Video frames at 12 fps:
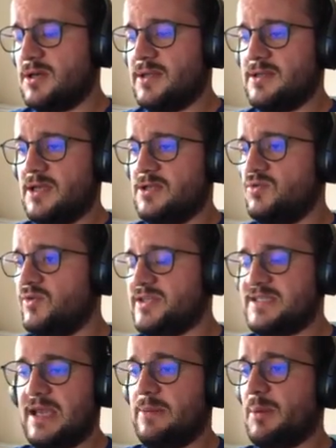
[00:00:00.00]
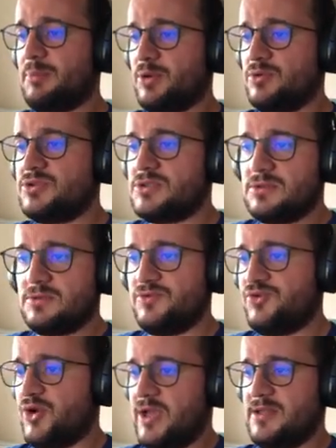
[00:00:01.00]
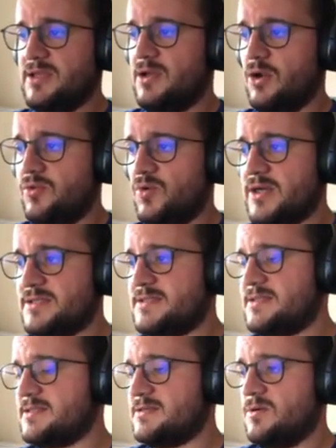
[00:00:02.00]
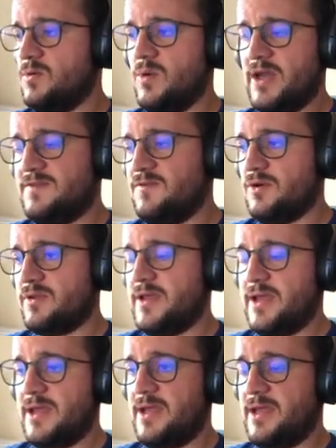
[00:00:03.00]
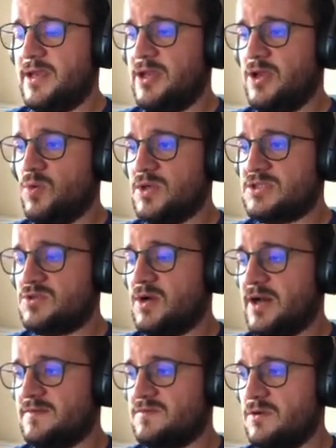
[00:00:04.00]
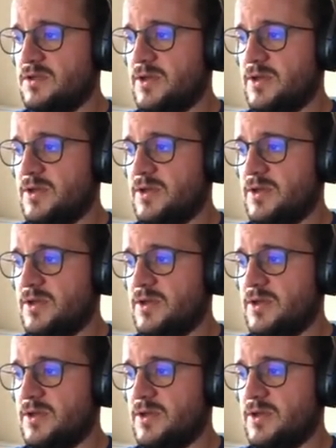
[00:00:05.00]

and then do the same approach drain the old ones wait for the new ones to have all